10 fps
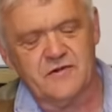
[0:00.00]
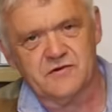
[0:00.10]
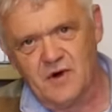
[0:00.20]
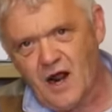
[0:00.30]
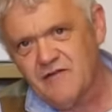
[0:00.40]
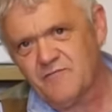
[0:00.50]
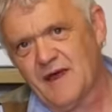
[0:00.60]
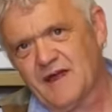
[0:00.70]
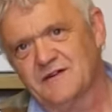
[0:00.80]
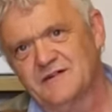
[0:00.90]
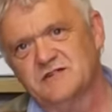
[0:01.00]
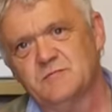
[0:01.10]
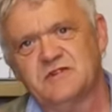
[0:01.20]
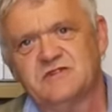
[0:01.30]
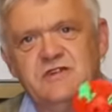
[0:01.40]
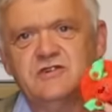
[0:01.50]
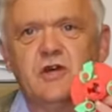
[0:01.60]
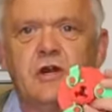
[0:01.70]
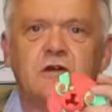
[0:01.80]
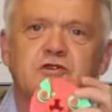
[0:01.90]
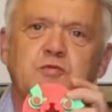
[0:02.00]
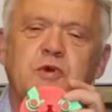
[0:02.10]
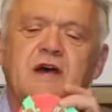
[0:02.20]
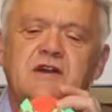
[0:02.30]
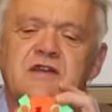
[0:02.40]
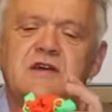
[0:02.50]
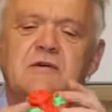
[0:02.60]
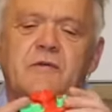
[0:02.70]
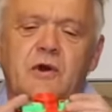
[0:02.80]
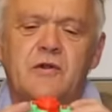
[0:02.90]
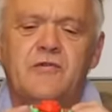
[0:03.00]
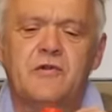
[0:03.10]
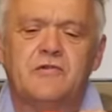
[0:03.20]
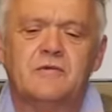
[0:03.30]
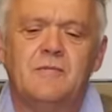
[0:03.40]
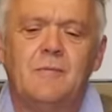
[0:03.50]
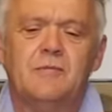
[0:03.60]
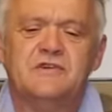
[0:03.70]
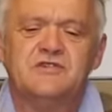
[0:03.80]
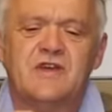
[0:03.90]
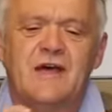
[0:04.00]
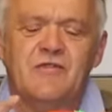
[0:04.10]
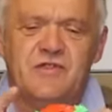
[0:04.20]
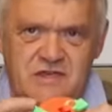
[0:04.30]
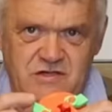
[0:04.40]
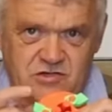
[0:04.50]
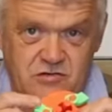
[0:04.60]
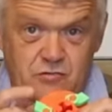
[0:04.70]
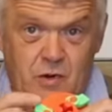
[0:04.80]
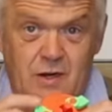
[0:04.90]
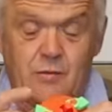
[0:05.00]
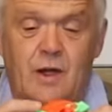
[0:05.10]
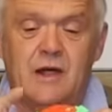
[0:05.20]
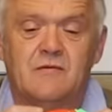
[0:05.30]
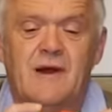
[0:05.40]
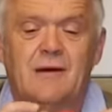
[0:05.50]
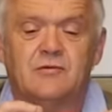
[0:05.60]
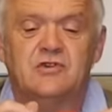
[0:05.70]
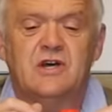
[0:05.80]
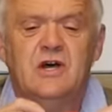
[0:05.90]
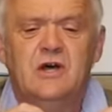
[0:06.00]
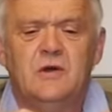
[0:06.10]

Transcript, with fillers: Now the drive mechanism is this clutch plate here and the only thing to remember is to get these the right way around.